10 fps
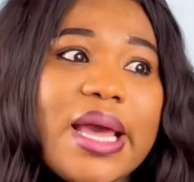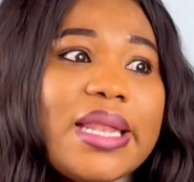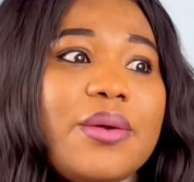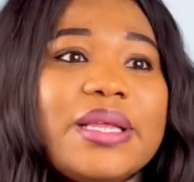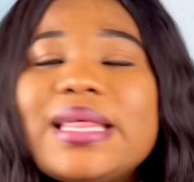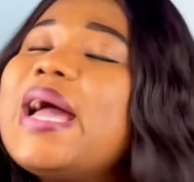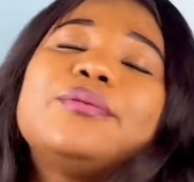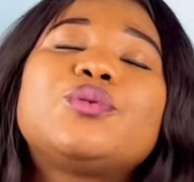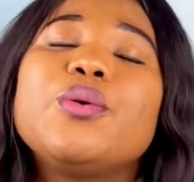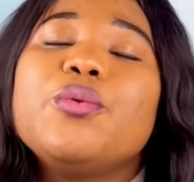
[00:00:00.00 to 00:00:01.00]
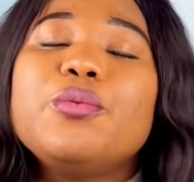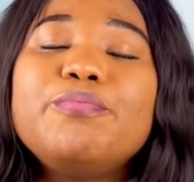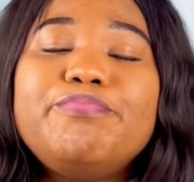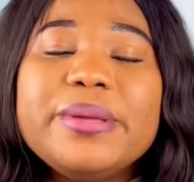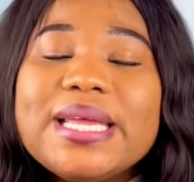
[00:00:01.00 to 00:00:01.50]
There were times when
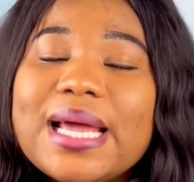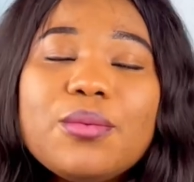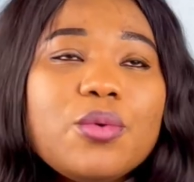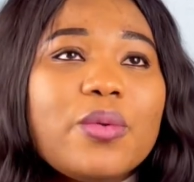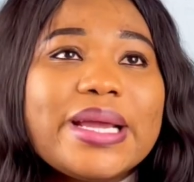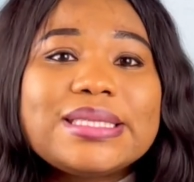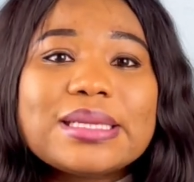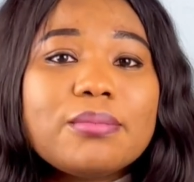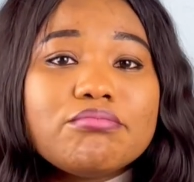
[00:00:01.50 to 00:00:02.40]
we bid and we went